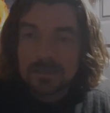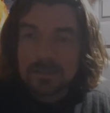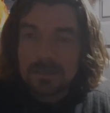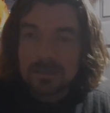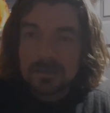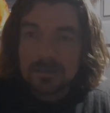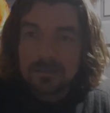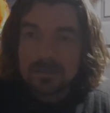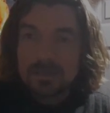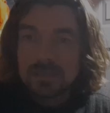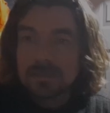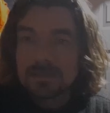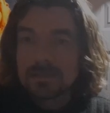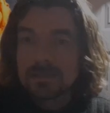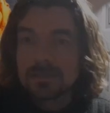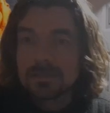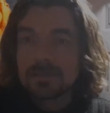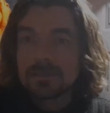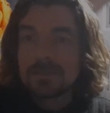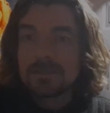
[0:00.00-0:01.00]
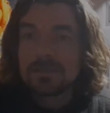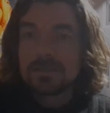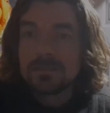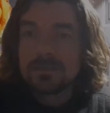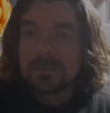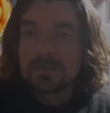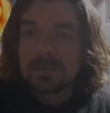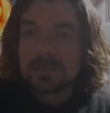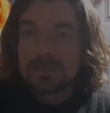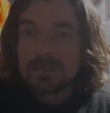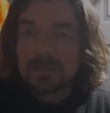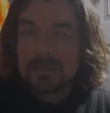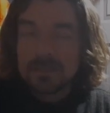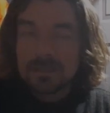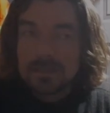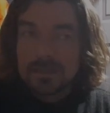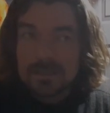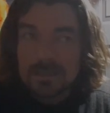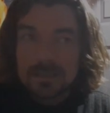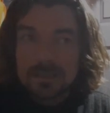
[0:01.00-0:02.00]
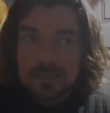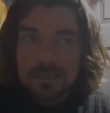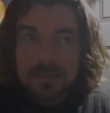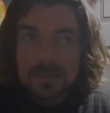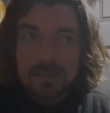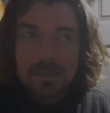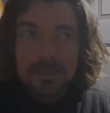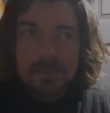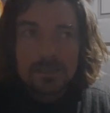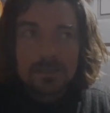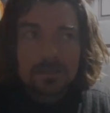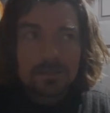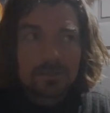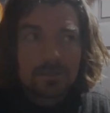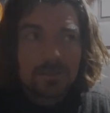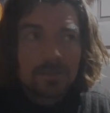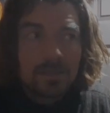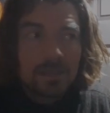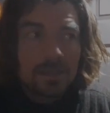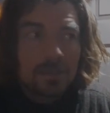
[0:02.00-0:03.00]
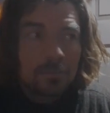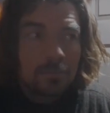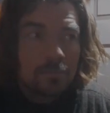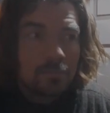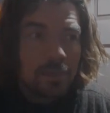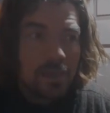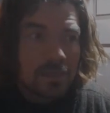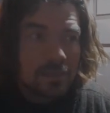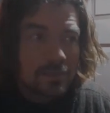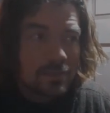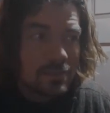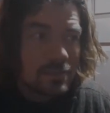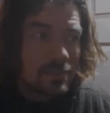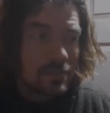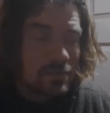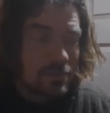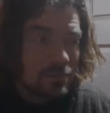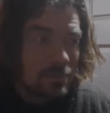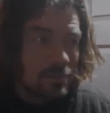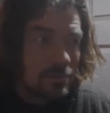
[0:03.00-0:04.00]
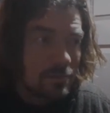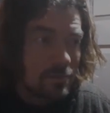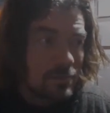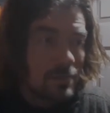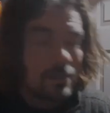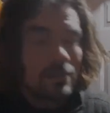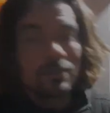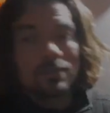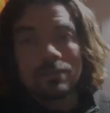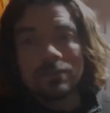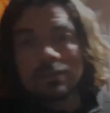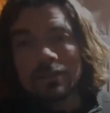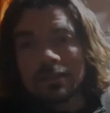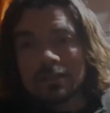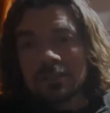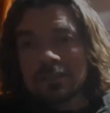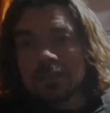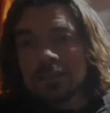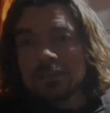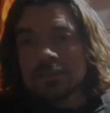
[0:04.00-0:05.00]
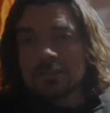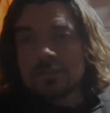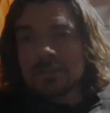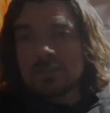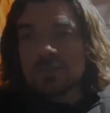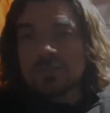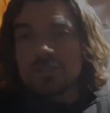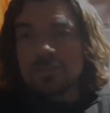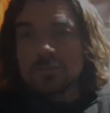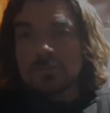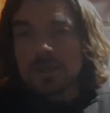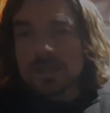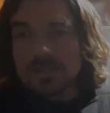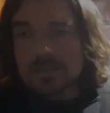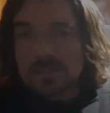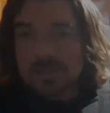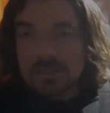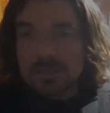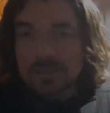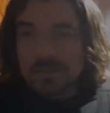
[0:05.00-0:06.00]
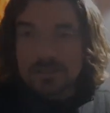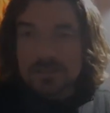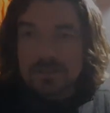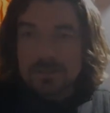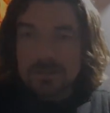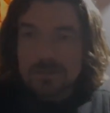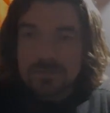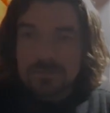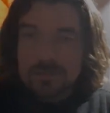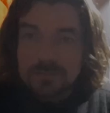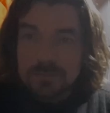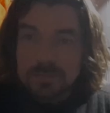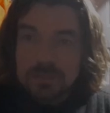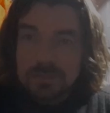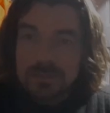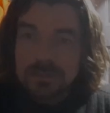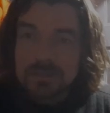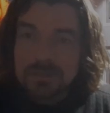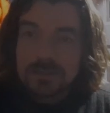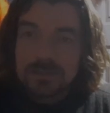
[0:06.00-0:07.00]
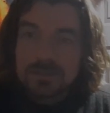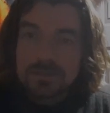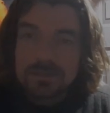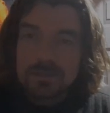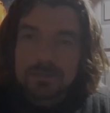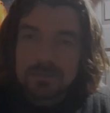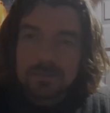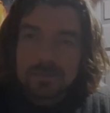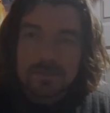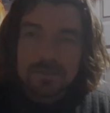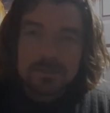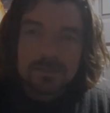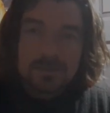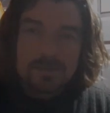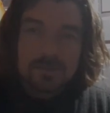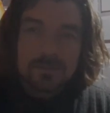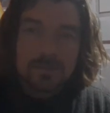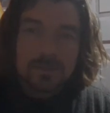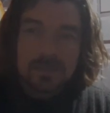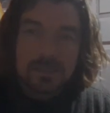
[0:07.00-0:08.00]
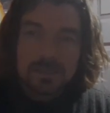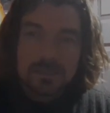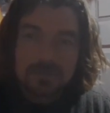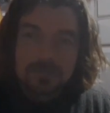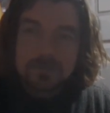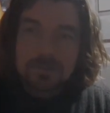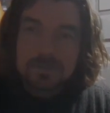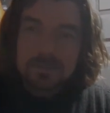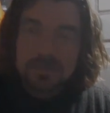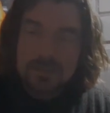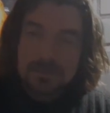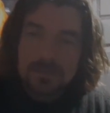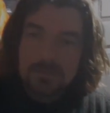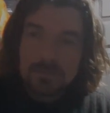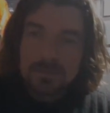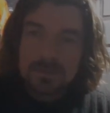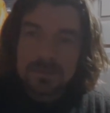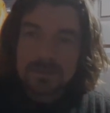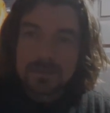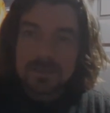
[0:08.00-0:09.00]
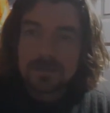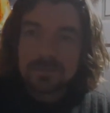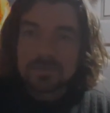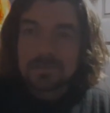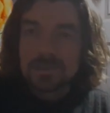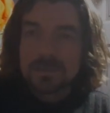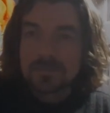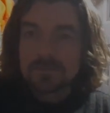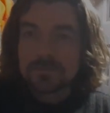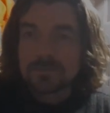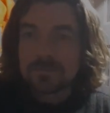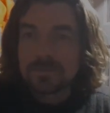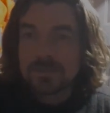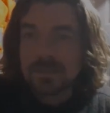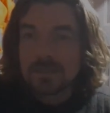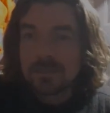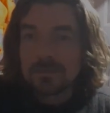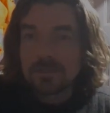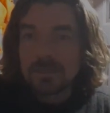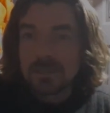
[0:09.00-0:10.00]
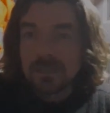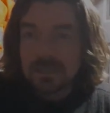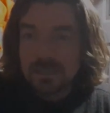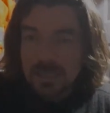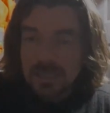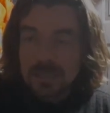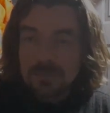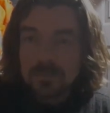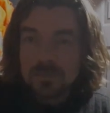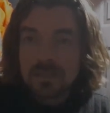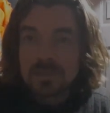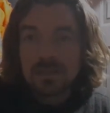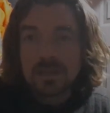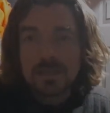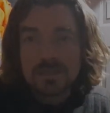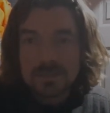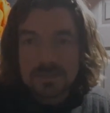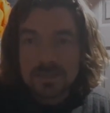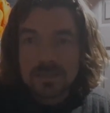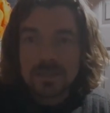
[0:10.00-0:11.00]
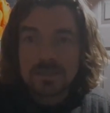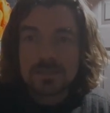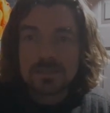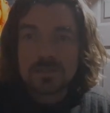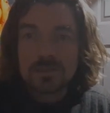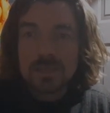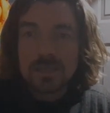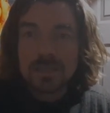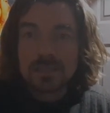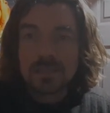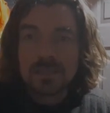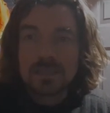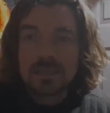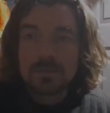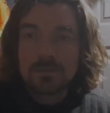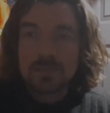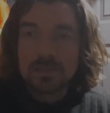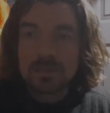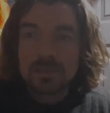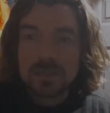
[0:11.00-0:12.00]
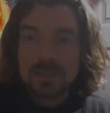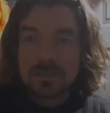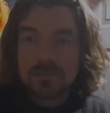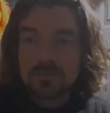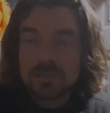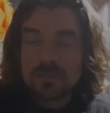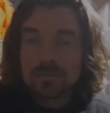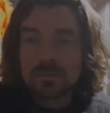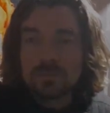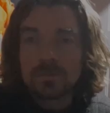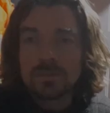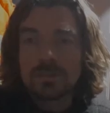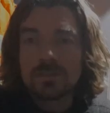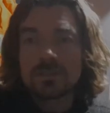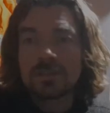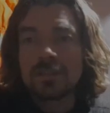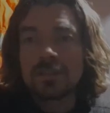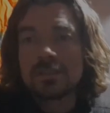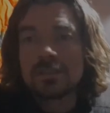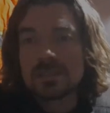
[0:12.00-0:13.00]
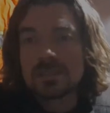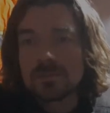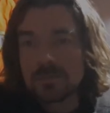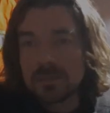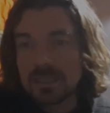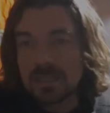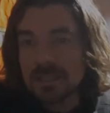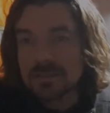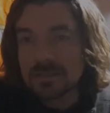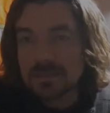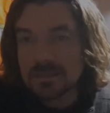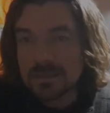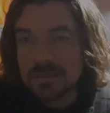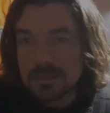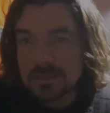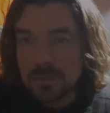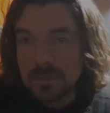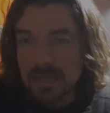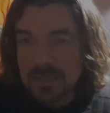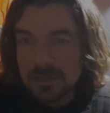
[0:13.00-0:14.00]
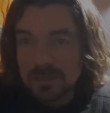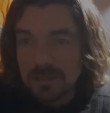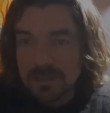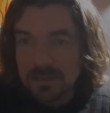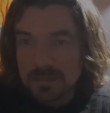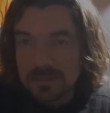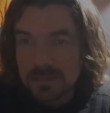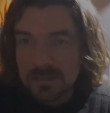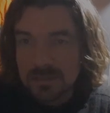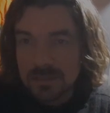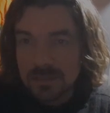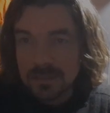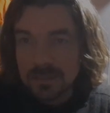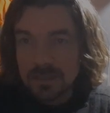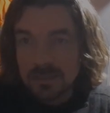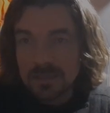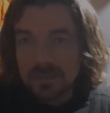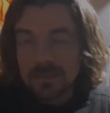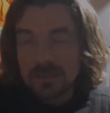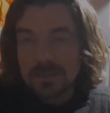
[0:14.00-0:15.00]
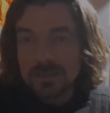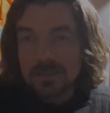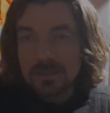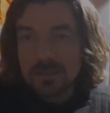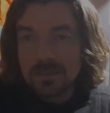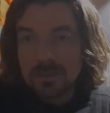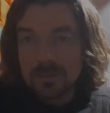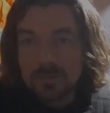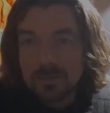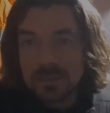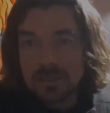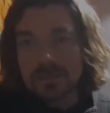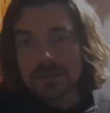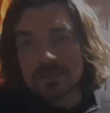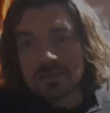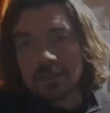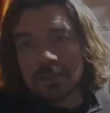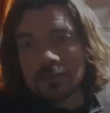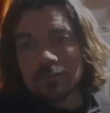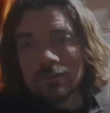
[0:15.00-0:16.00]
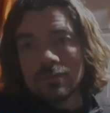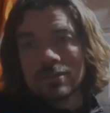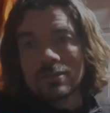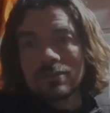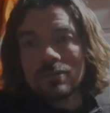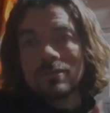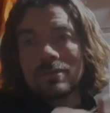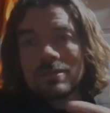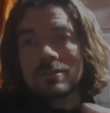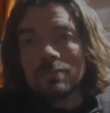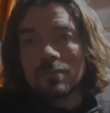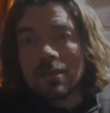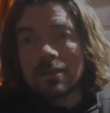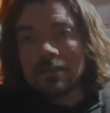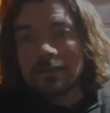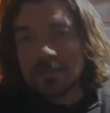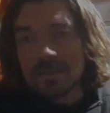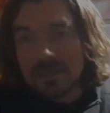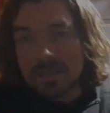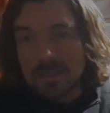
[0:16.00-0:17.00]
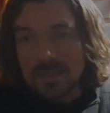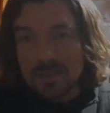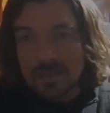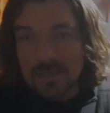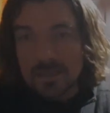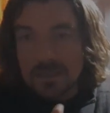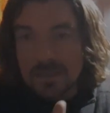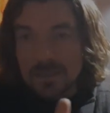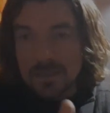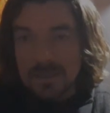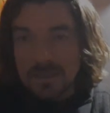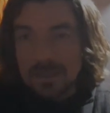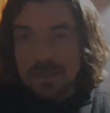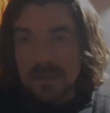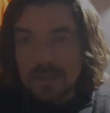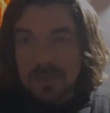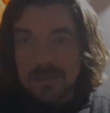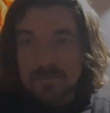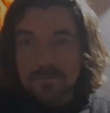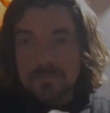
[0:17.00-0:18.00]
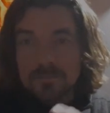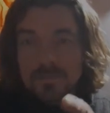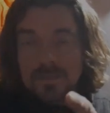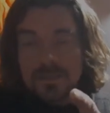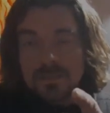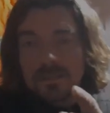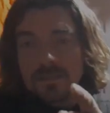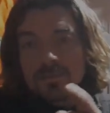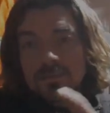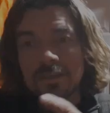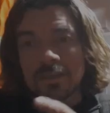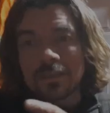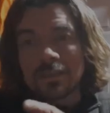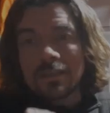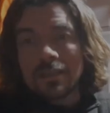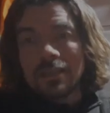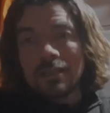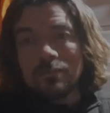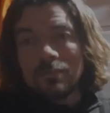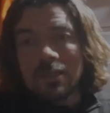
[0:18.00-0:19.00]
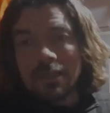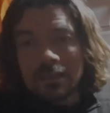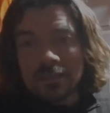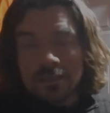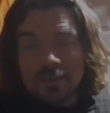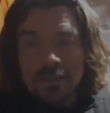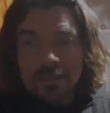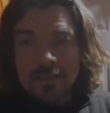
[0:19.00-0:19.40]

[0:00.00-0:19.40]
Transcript: I had to learn kind of how best to not only transition my skills over, but learn new ones as well. It was different. When I came here as a contract climber, people were looking to me as the specialist, because that was always my thing. I came in